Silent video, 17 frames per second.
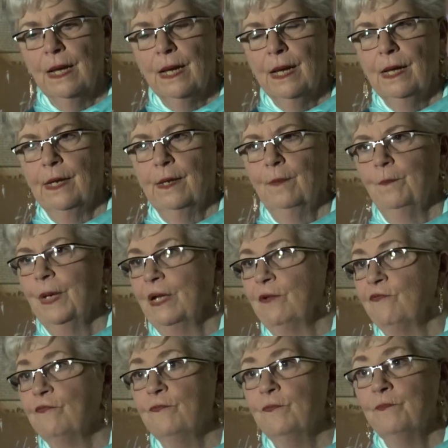uh, my,
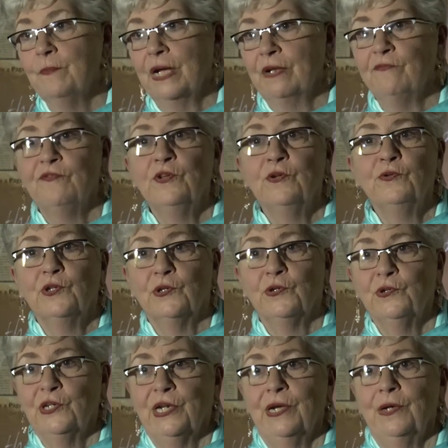my future
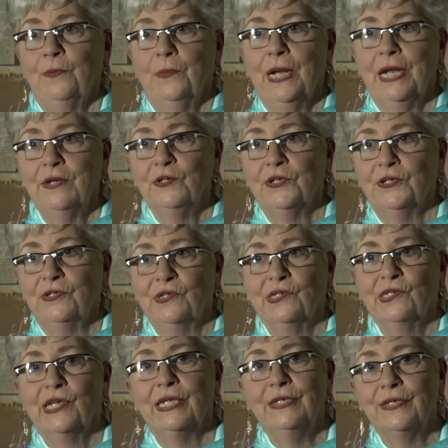
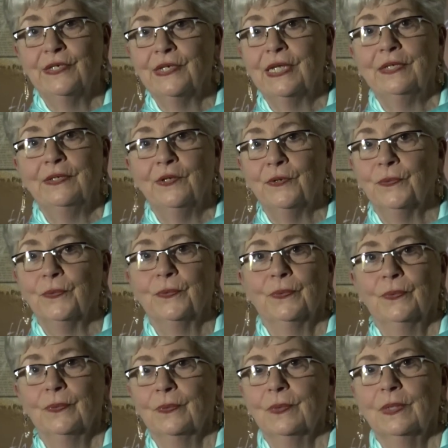generations
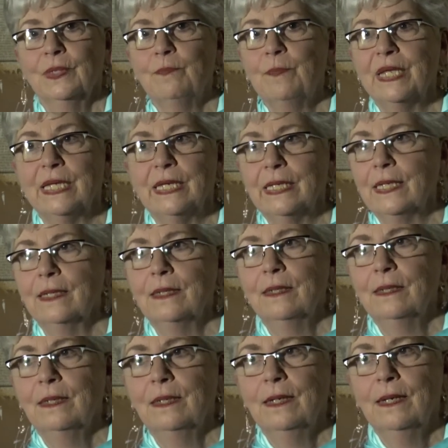continue me.
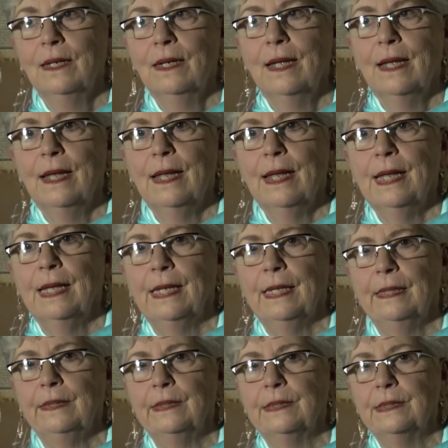
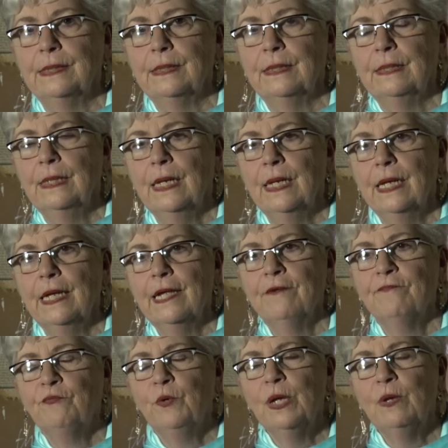And
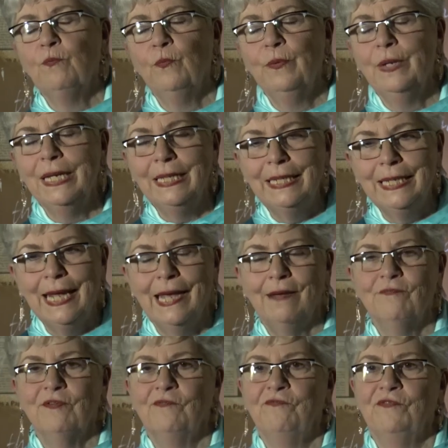if we really
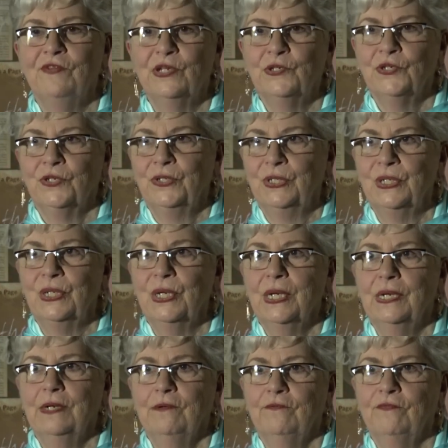have a vision
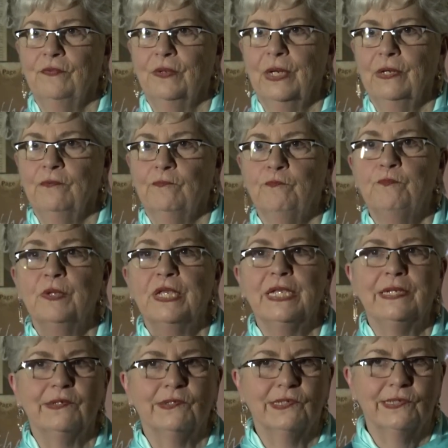of, of
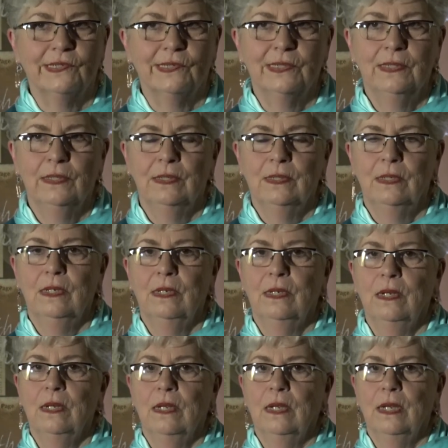peace
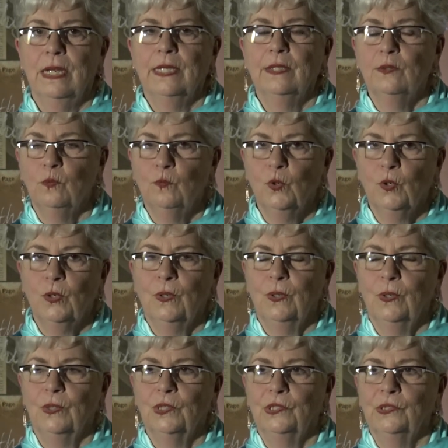in the
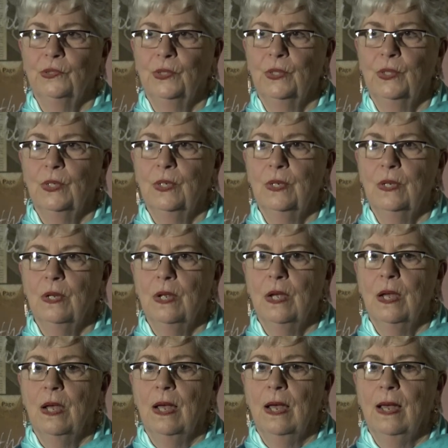world,
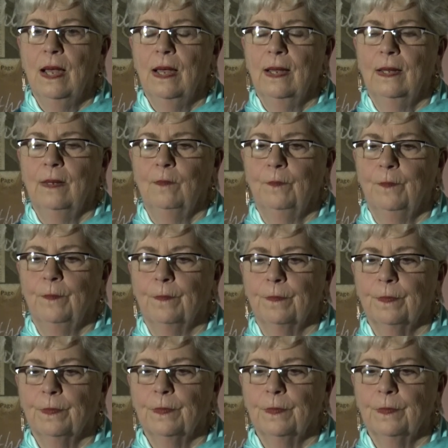um,